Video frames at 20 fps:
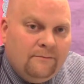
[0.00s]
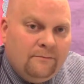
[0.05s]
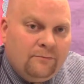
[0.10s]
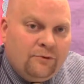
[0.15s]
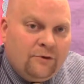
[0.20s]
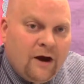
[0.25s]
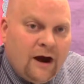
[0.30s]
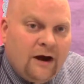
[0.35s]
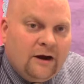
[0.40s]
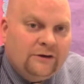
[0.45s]

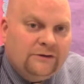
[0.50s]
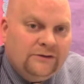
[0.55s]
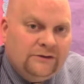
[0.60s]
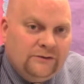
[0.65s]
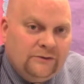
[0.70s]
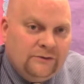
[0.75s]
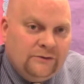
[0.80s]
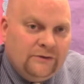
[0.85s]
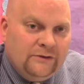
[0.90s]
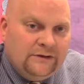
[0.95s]
prior
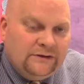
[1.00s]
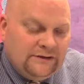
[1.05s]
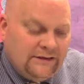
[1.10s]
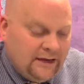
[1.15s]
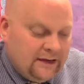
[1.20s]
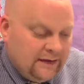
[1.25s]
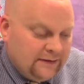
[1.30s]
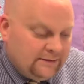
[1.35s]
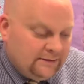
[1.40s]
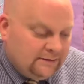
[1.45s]
to the
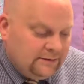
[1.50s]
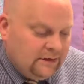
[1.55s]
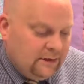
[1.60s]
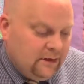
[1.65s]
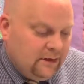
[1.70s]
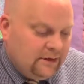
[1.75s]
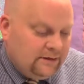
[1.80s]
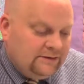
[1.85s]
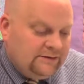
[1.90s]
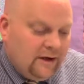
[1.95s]
test.
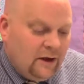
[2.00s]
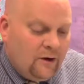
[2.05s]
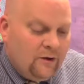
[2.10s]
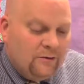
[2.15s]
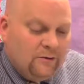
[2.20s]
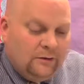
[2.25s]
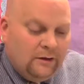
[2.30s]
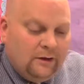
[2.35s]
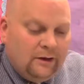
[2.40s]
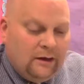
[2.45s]

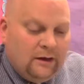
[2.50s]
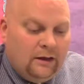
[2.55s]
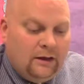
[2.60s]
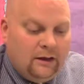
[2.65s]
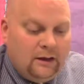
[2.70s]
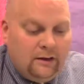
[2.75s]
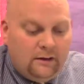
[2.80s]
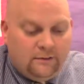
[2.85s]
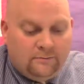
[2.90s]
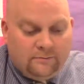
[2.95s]
So
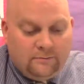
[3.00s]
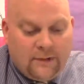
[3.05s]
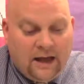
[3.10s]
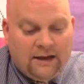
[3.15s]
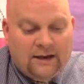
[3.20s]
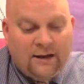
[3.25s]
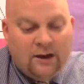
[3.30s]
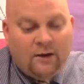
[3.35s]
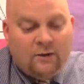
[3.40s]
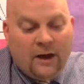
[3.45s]

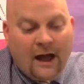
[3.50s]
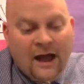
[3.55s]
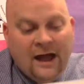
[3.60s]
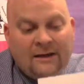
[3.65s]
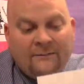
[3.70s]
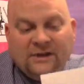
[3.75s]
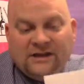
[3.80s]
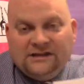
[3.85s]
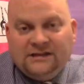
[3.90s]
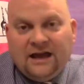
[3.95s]
I know
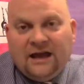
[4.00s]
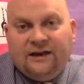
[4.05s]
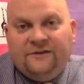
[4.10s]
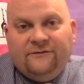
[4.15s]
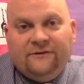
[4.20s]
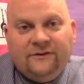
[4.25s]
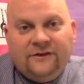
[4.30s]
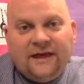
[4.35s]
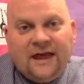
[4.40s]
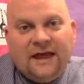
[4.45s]
I'm
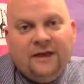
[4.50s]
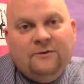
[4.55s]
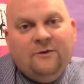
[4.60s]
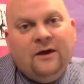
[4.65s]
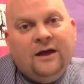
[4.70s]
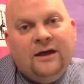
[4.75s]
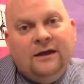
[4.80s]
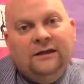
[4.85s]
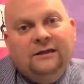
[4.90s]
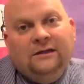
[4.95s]
excited for the
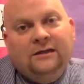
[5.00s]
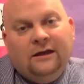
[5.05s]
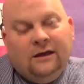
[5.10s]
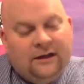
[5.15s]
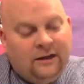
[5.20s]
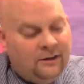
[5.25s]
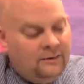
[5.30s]
Gateway